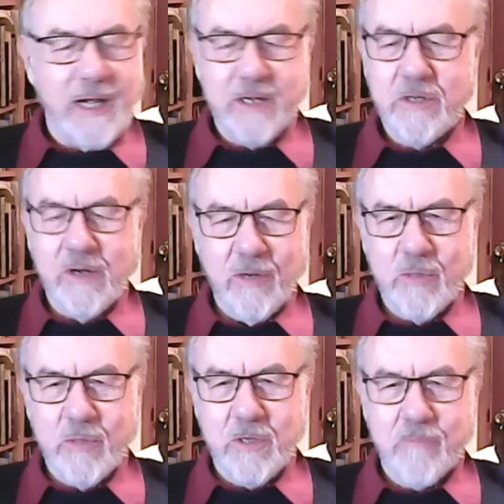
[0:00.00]
unit,
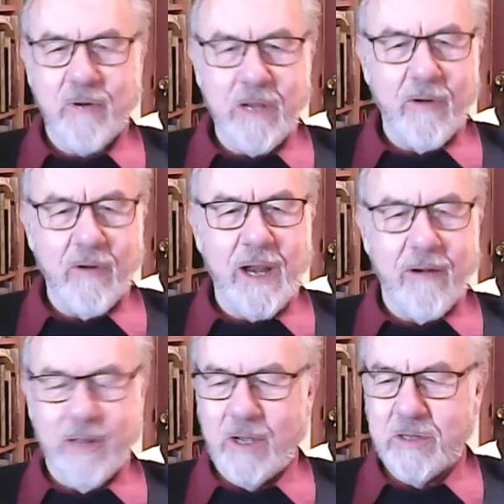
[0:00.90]
which was pretty rare
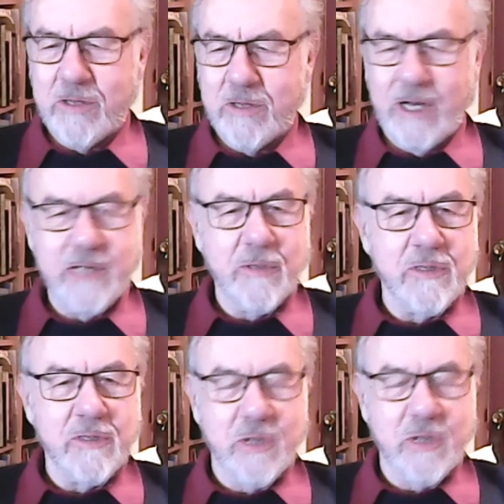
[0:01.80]
in those days
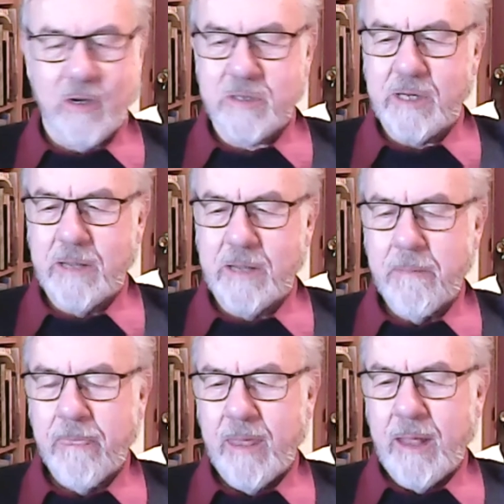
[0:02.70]
because it was costly.
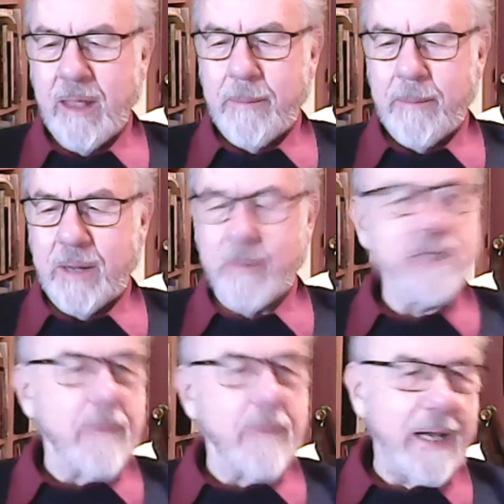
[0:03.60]
But it
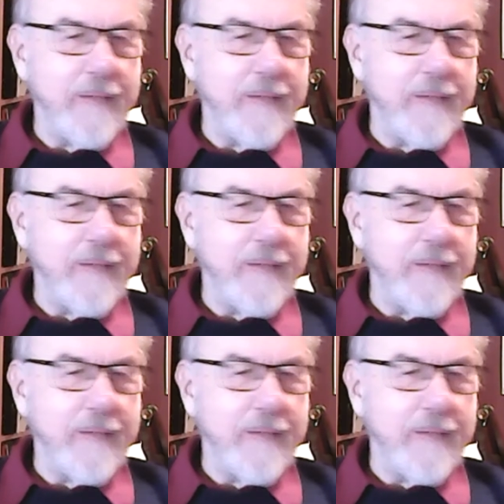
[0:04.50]
must have been left